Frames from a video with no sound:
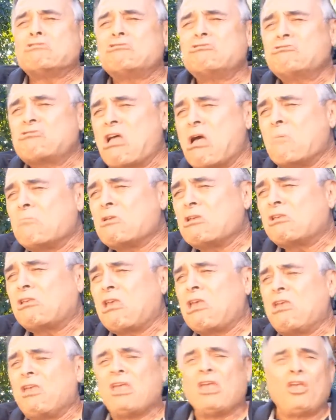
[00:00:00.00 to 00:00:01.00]
a stomach
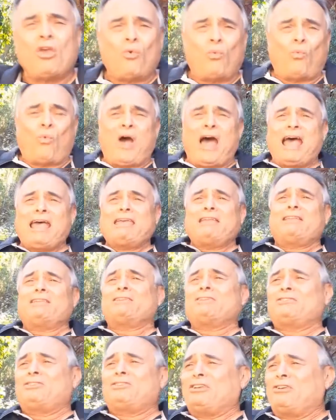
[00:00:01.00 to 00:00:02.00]
ache. Why
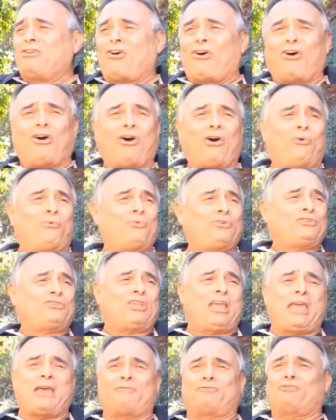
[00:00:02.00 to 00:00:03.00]
does it always
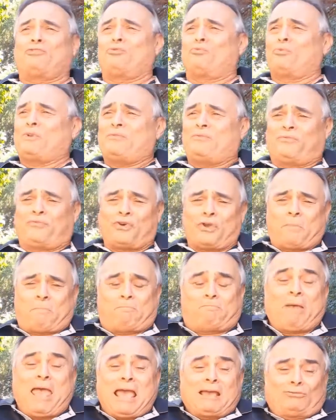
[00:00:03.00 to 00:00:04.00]
have to
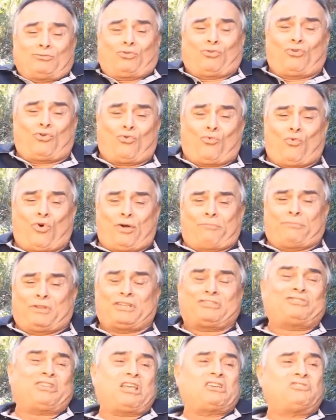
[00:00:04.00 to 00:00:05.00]
revert back to the woman
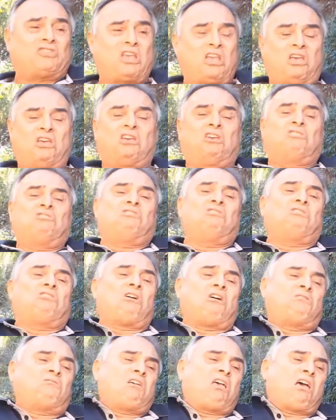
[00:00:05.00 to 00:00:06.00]
that says, you
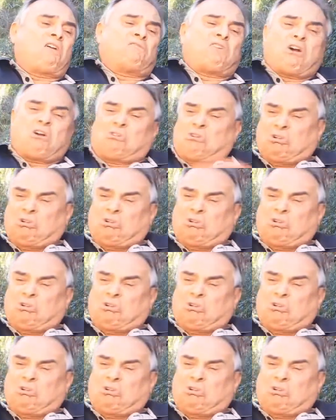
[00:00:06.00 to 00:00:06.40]
don't have a